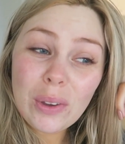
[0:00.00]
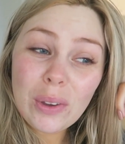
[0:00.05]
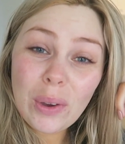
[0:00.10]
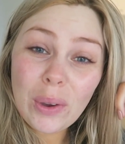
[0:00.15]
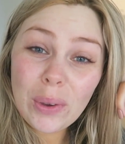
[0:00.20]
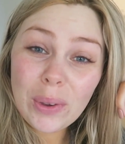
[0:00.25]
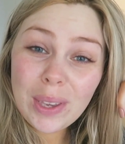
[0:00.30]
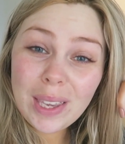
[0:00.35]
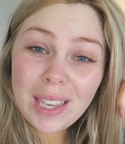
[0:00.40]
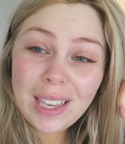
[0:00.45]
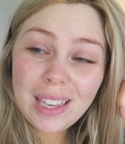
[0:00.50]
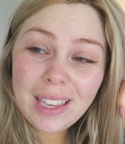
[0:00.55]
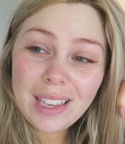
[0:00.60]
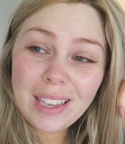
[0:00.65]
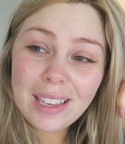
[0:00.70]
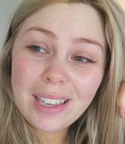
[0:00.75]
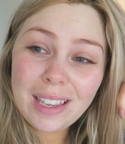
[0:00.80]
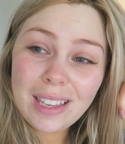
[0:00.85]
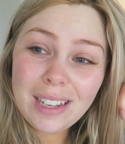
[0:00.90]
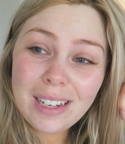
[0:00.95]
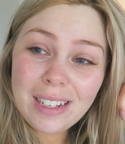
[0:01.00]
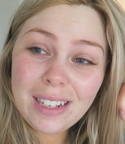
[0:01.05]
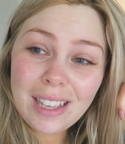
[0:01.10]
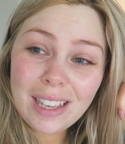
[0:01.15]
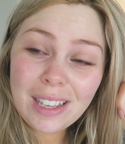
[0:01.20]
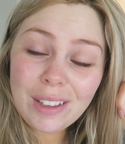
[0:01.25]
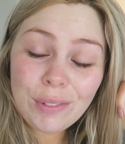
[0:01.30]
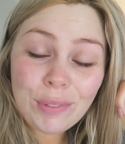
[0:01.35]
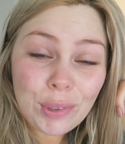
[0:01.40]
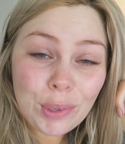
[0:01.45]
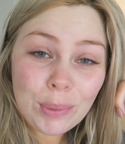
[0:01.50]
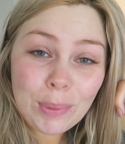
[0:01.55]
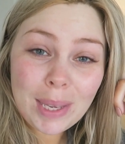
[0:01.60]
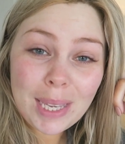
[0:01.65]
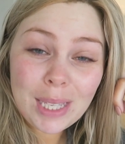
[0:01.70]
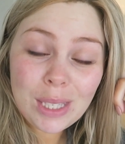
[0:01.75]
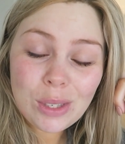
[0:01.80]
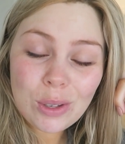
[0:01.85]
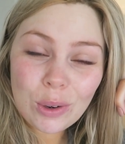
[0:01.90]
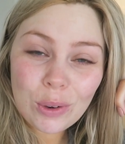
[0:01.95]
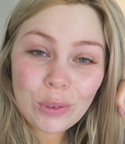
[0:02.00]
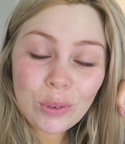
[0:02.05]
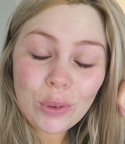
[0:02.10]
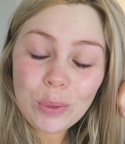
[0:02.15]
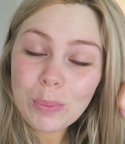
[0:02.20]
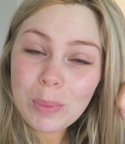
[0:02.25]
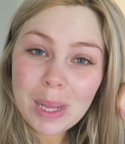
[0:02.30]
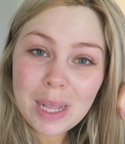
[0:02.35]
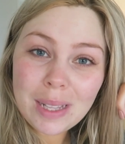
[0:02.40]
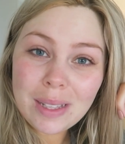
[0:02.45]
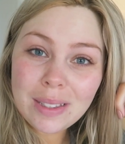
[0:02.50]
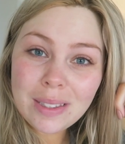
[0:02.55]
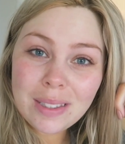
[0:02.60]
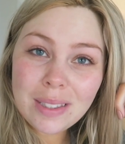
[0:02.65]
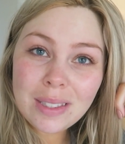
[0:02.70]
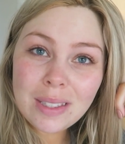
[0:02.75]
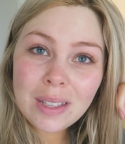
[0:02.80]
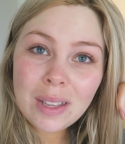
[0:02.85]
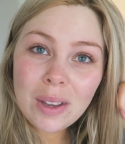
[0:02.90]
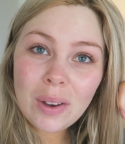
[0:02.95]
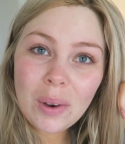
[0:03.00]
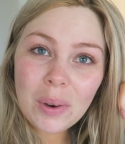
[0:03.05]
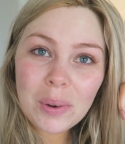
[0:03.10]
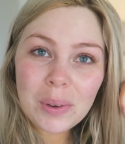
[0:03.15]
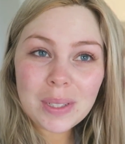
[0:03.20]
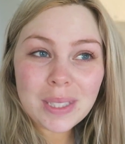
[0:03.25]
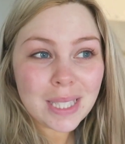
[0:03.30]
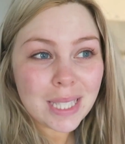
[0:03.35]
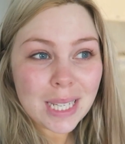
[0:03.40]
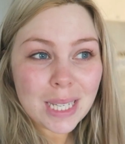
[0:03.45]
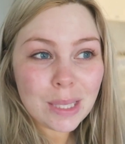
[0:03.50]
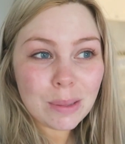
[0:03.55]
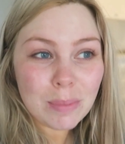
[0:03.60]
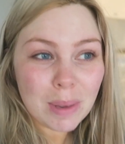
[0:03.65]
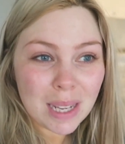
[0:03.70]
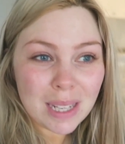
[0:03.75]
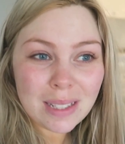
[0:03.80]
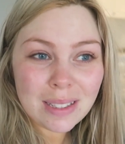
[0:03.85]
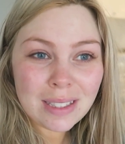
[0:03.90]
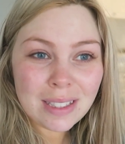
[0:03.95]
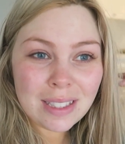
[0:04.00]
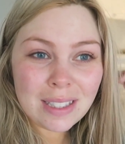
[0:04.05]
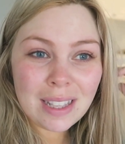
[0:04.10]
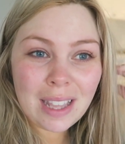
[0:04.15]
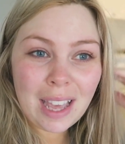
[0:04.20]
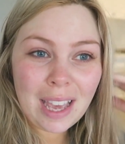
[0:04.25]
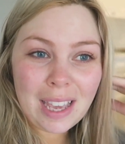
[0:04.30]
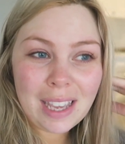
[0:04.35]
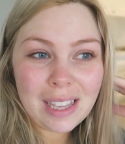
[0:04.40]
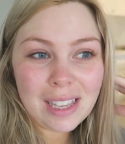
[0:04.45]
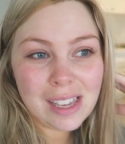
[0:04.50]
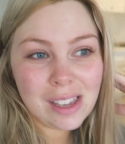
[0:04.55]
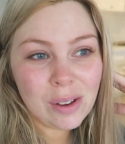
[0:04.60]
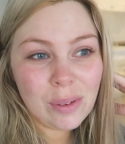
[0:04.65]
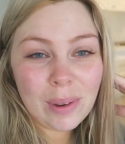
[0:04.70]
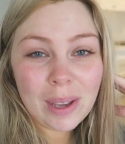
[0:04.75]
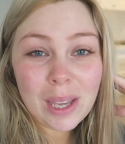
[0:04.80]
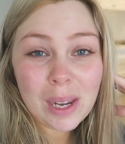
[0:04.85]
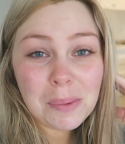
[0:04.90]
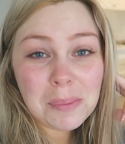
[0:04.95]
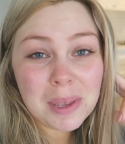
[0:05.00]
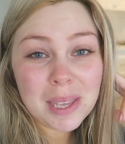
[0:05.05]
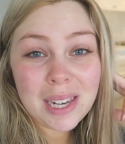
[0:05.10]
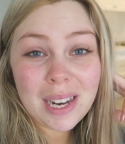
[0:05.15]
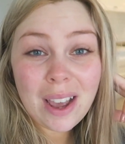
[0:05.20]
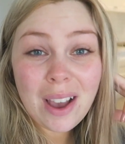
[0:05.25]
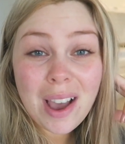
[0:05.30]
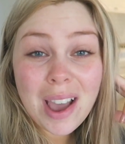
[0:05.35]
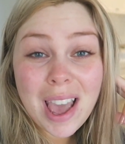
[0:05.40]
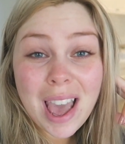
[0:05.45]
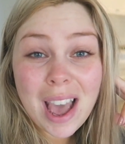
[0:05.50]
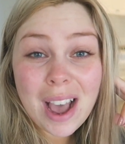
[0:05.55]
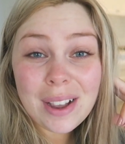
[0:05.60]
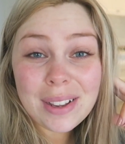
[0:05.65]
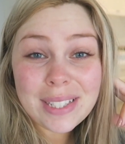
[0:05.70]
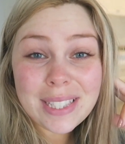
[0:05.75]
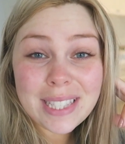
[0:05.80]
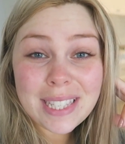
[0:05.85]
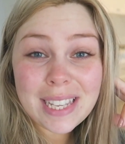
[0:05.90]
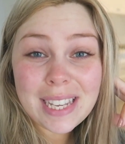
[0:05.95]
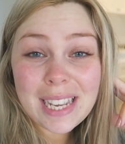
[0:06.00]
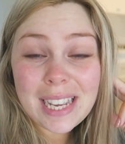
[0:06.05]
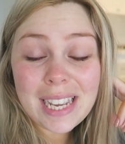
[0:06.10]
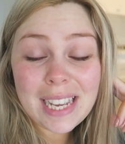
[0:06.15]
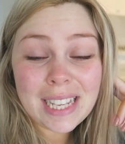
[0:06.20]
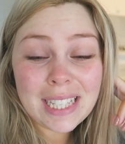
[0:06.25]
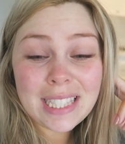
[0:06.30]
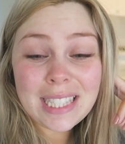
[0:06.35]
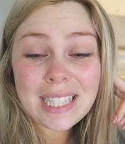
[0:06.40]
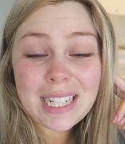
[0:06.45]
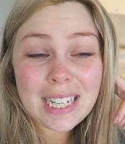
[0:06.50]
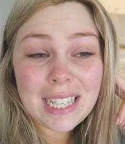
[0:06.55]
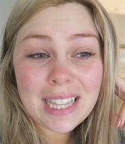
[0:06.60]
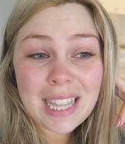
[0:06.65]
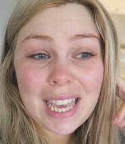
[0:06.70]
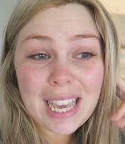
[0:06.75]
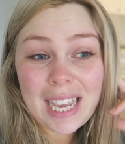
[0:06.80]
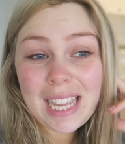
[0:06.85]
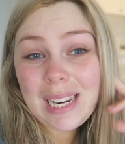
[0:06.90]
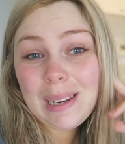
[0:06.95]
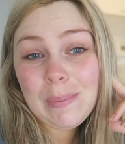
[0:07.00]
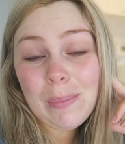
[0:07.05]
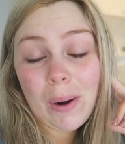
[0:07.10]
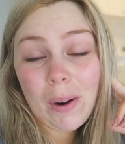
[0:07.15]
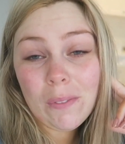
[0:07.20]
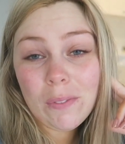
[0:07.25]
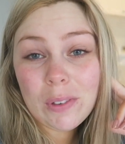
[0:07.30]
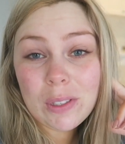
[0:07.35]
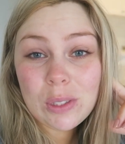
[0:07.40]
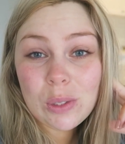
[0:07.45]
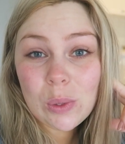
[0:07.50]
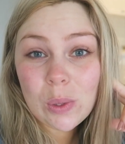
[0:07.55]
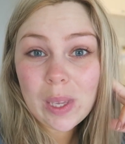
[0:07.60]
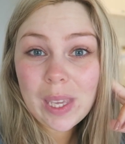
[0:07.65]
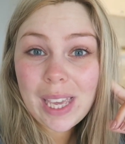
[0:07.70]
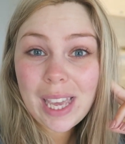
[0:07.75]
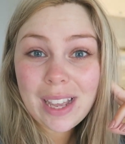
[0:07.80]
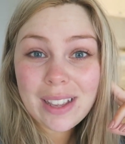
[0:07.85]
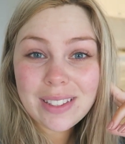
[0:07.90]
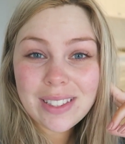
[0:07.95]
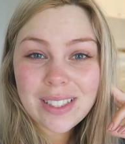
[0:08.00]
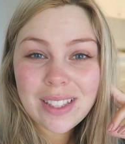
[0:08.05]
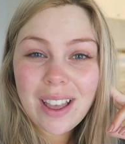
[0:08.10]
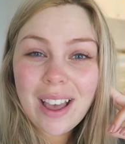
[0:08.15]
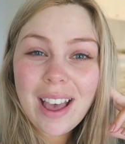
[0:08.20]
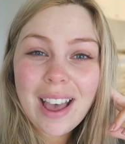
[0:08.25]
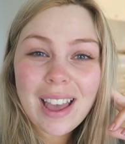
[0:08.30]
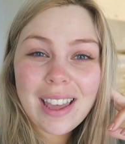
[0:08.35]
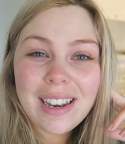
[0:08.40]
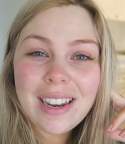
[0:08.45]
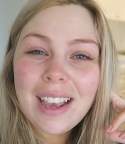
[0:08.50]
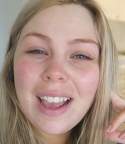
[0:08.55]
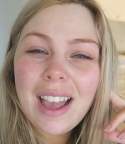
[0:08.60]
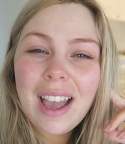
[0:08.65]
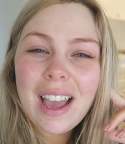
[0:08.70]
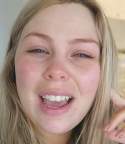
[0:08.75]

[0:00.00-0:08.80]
Koki, in like a few weeks or a few months or in 6 months, like, we're gonna be in our housey sitting there eating breakfast looking outside.